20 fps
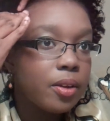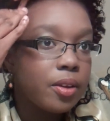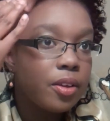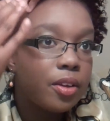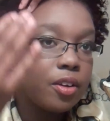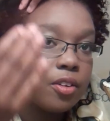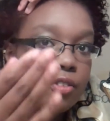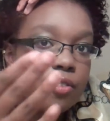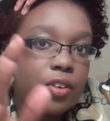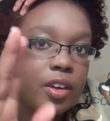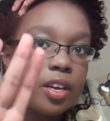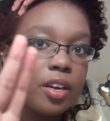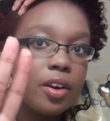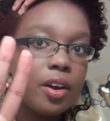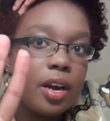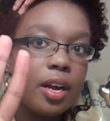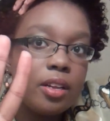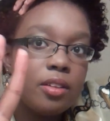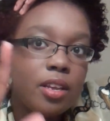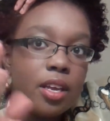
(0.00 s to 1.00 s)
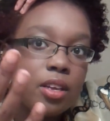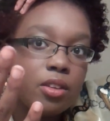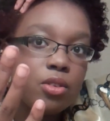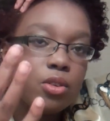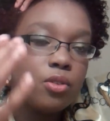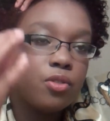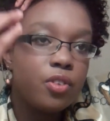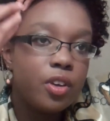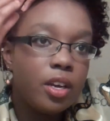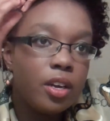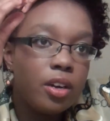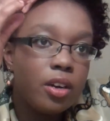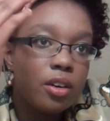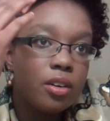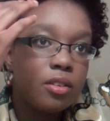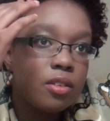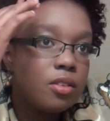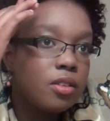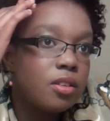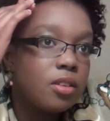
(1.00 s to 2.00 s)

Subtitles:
your finger, I take 2 fingers,